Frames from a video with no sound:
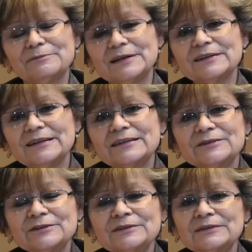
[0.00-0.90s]

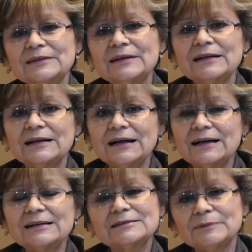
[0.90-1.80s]
learn to wait
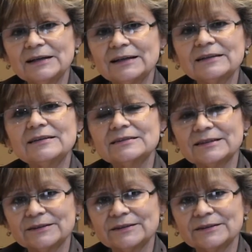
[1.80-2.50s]
on the Lord.